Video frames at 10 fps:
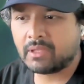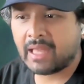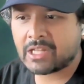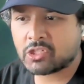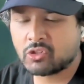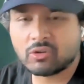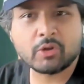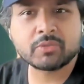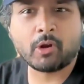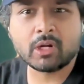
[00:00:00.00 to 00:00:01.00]
Last
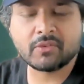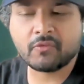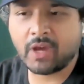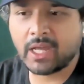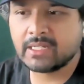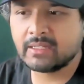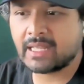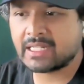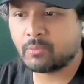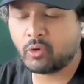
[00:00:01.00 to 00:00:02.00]
year, I was part of a
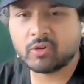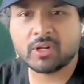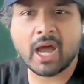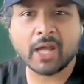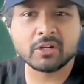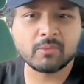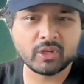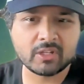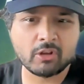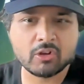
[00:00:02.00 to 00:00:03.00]
fund that deployed around
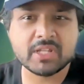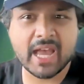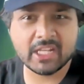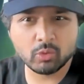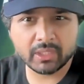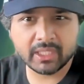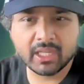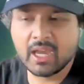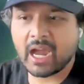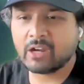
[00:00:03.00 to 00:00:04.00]
$100 million
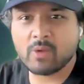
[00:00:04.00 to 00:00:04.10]
annually.